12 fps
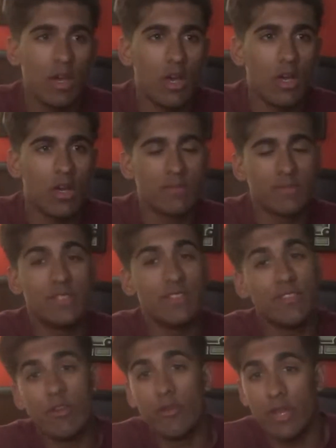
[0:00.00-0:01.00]
uh,
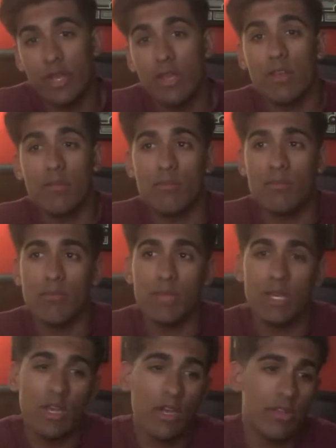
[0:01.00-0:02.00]
considering it
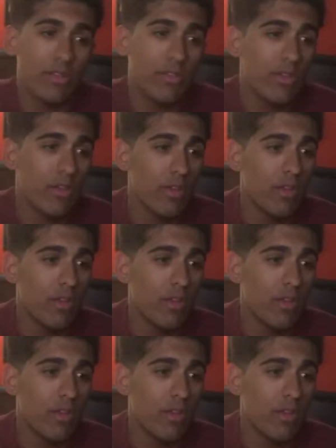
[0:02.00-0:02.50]
because